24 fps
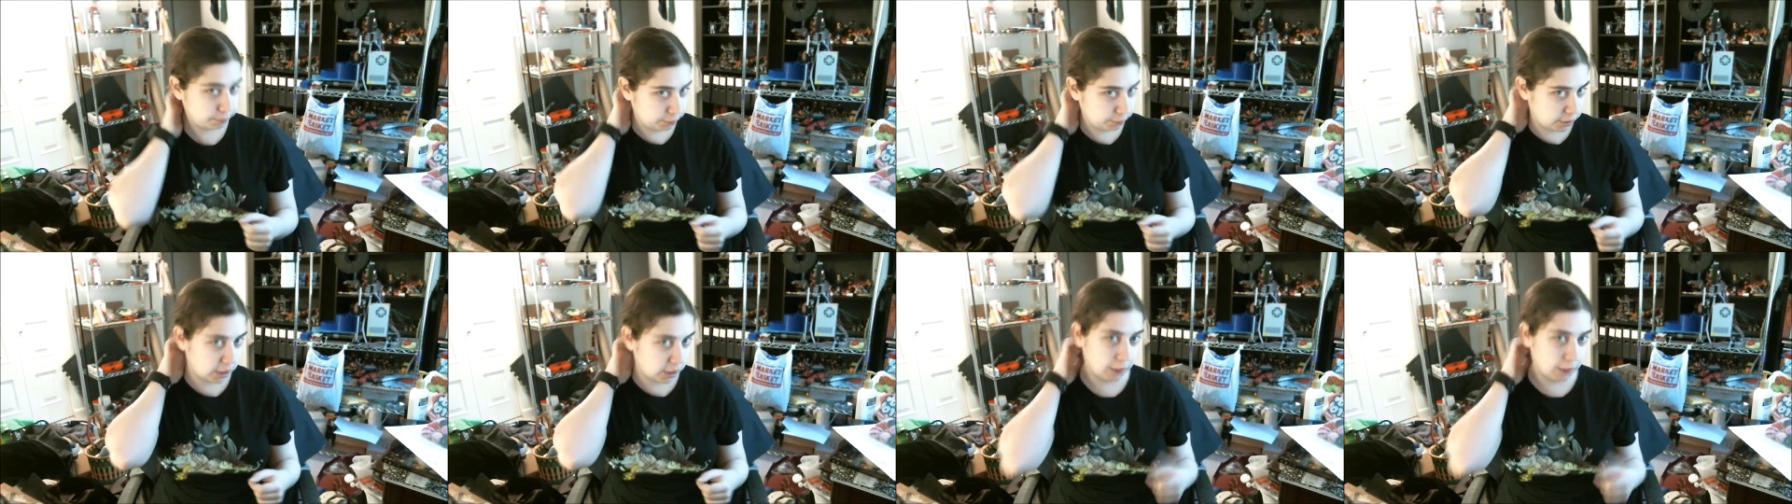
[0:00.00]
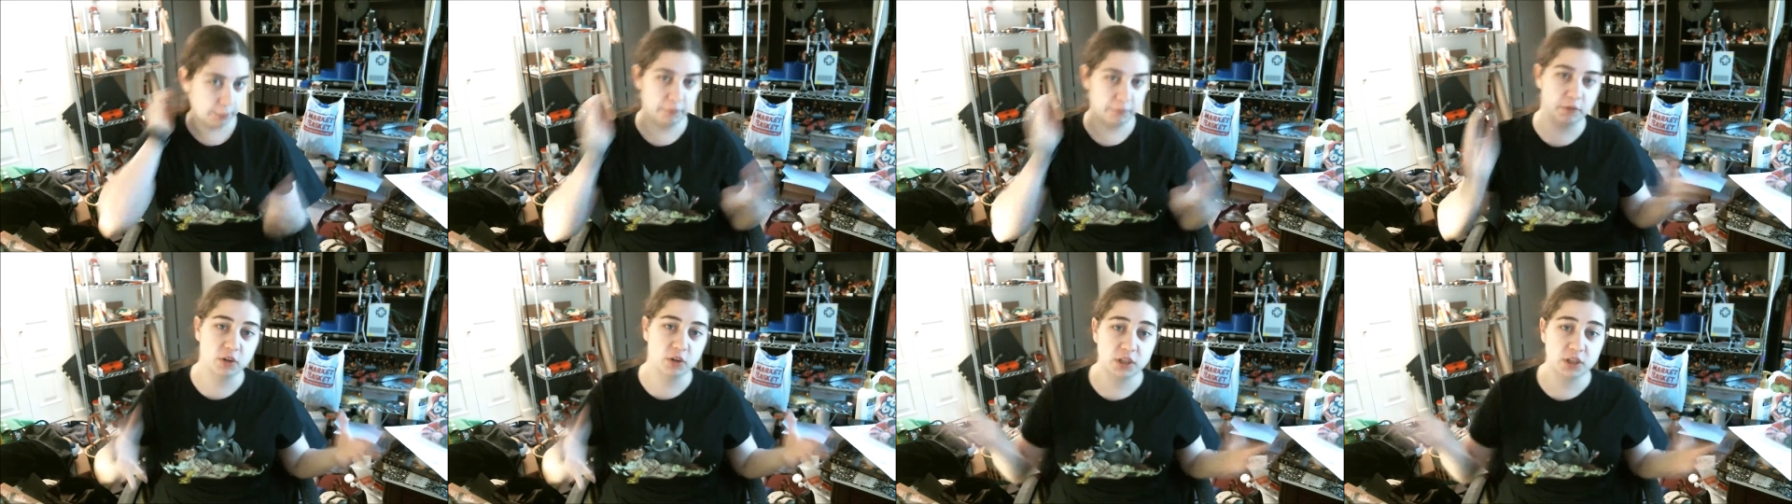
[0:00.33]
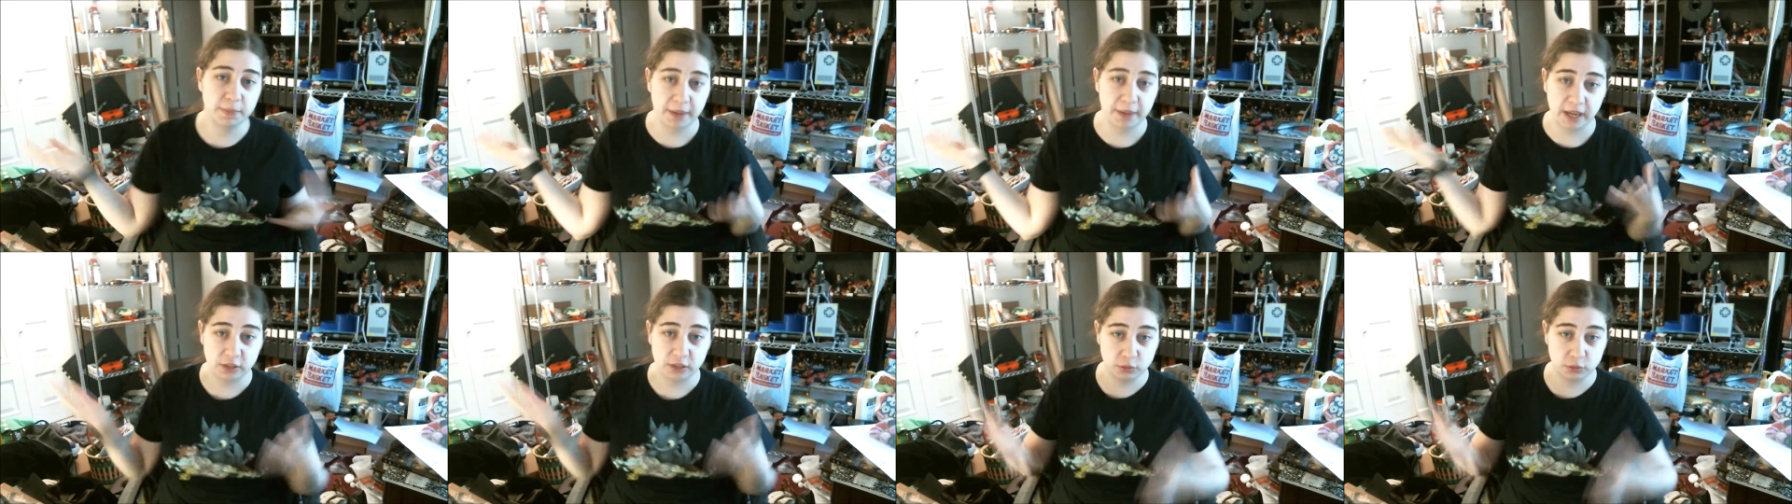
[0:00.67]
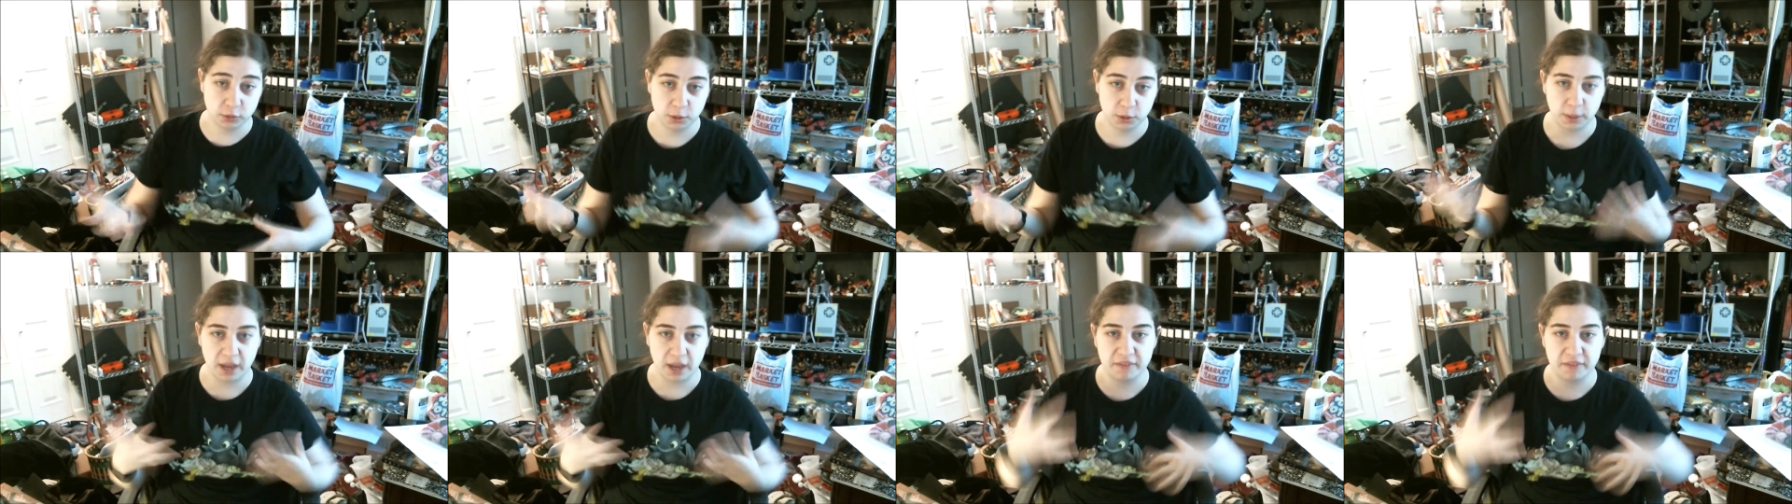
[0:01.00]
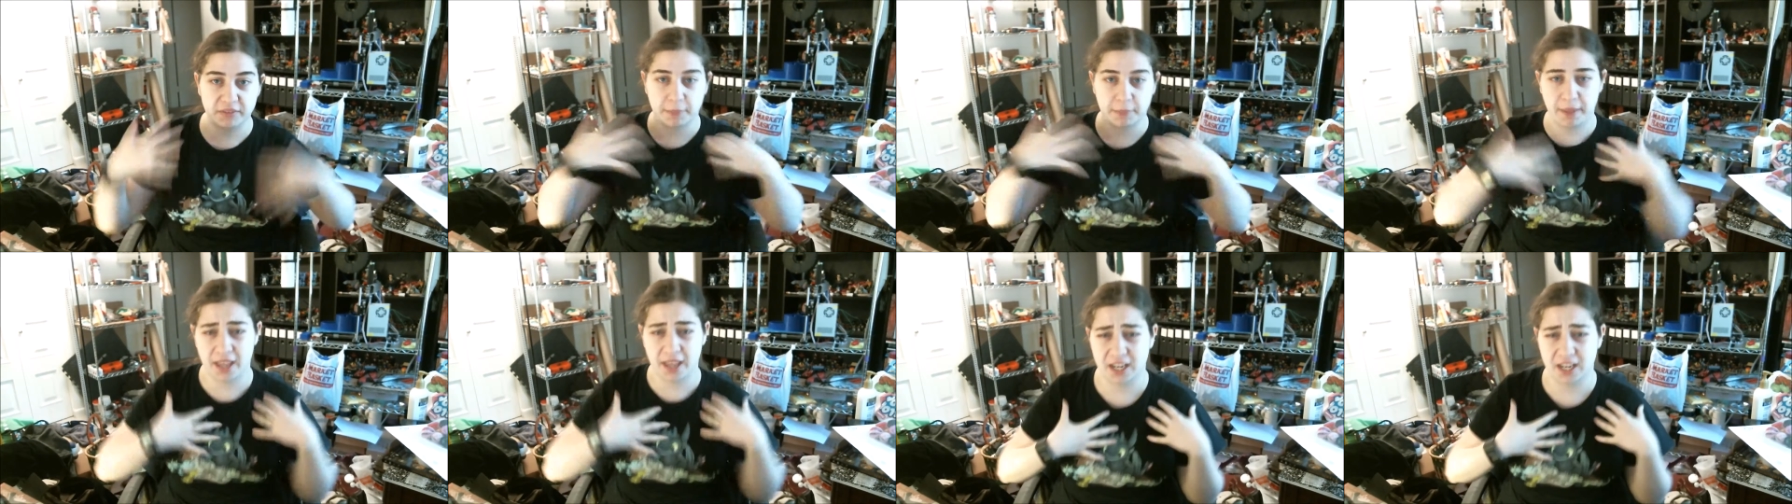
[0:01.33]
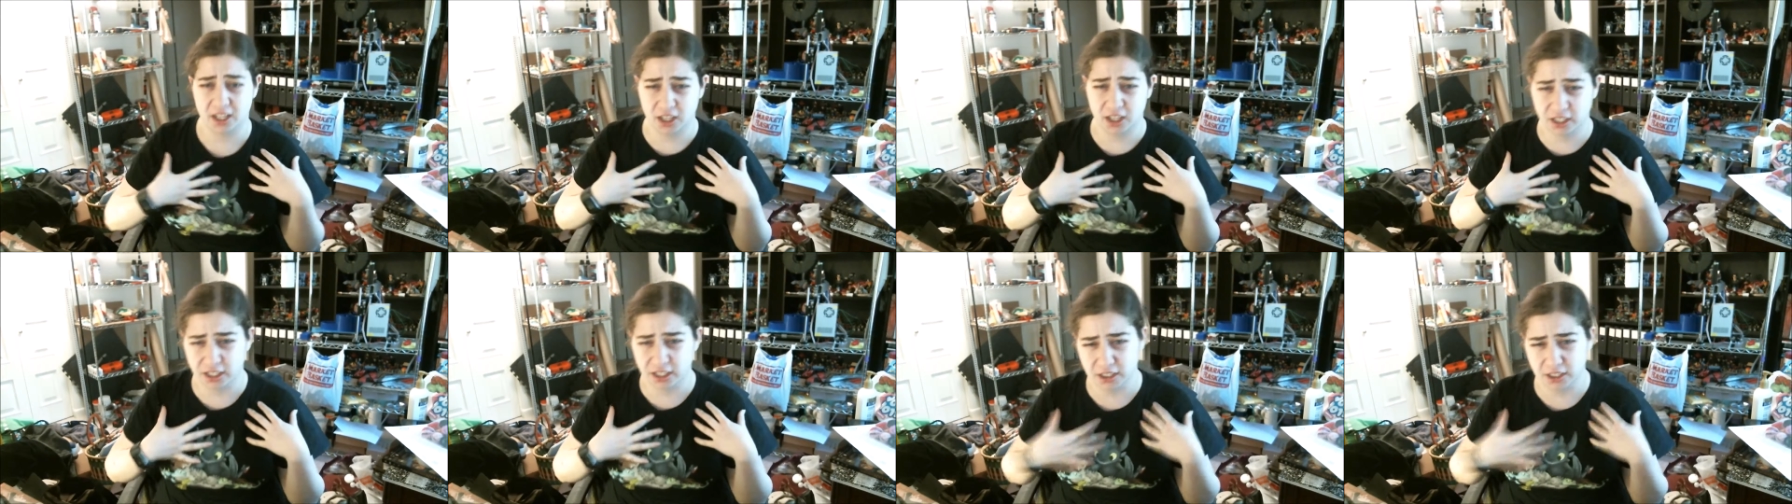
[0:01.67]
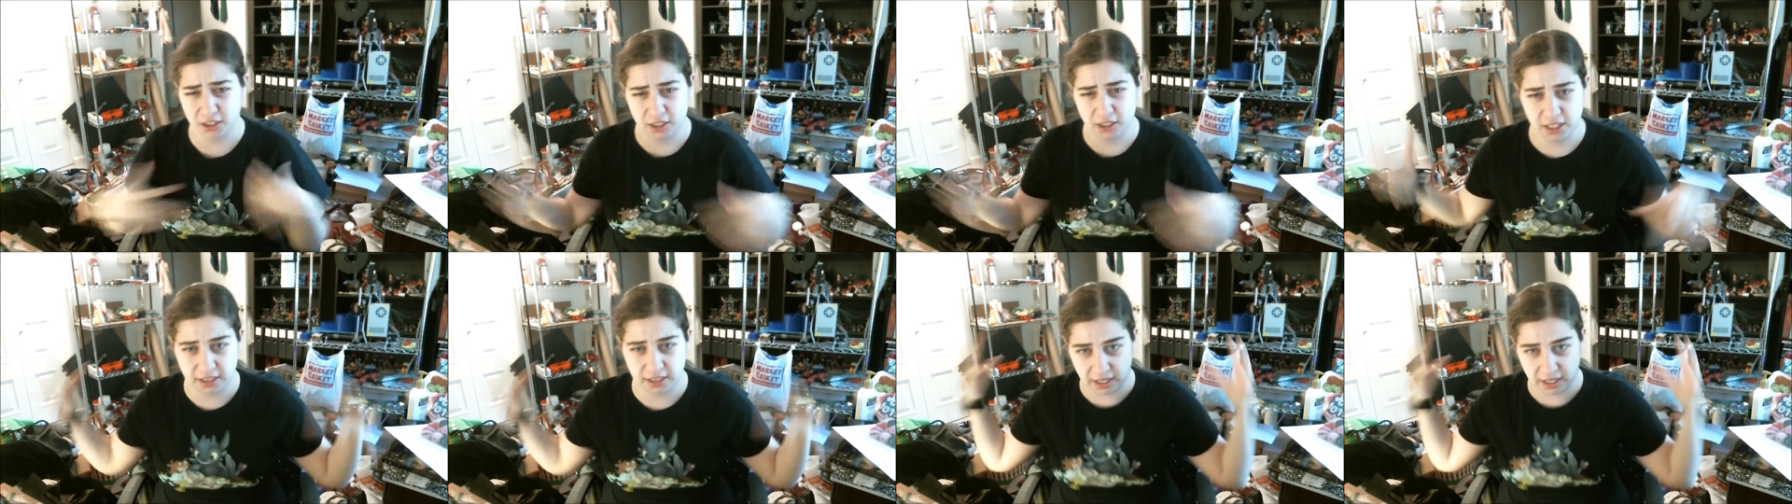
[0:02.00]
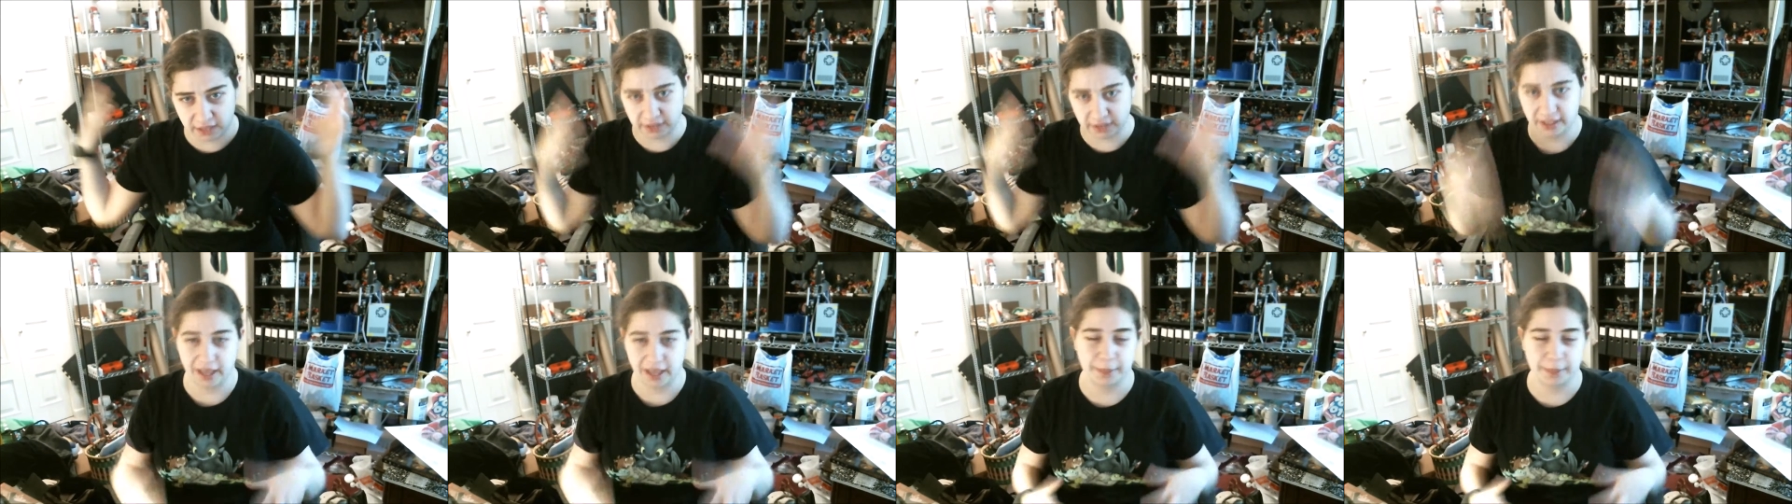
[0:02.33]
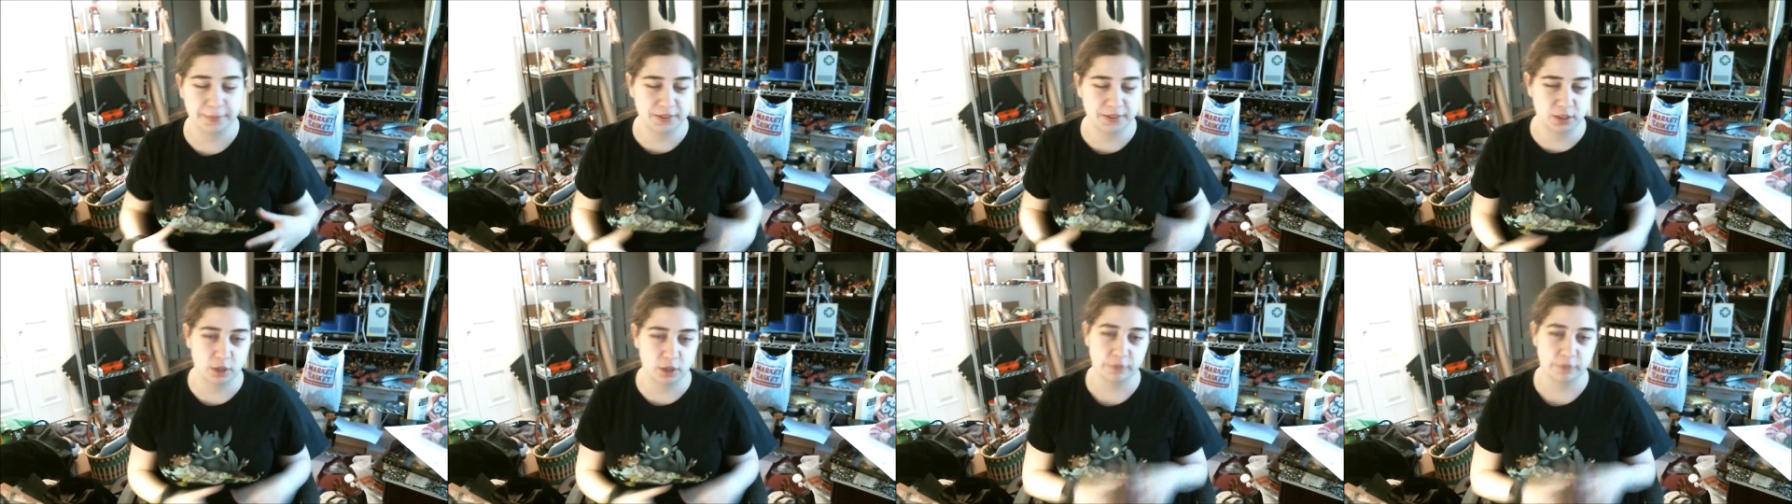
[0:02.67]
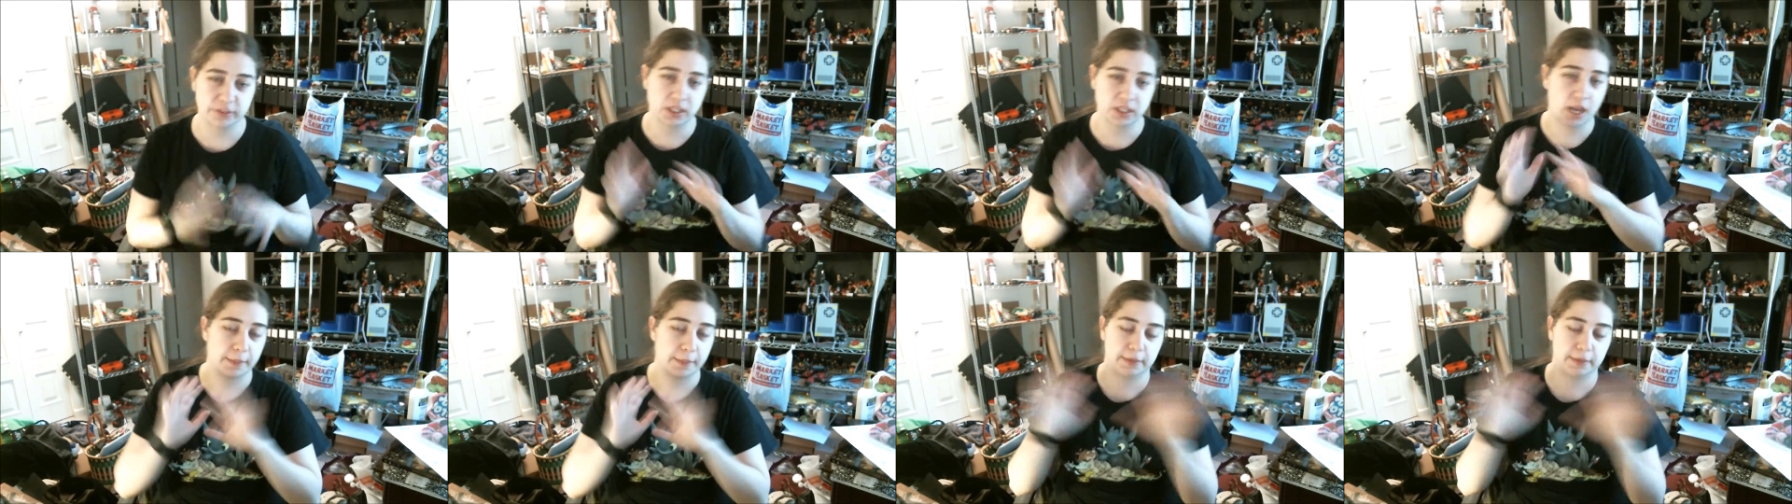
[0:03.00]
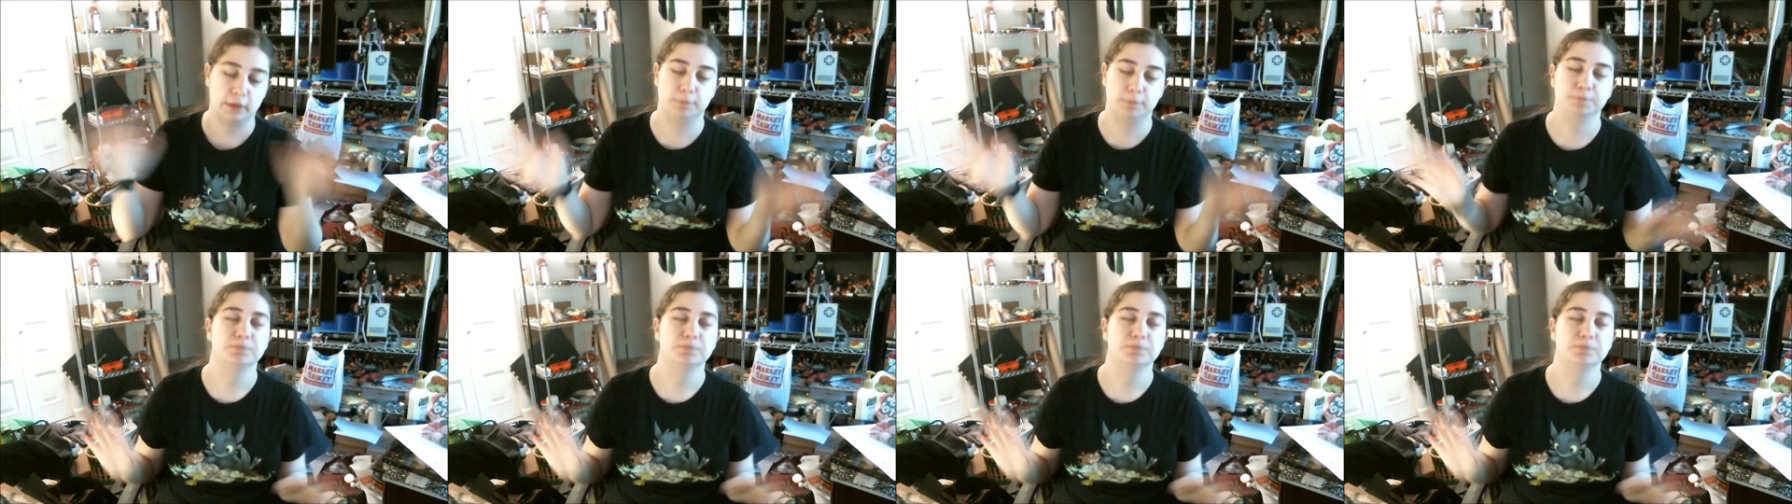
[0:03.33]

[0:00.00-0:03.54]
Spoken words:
You know, 40 pounds when you have the padding on underneath and the gambeson over top and all.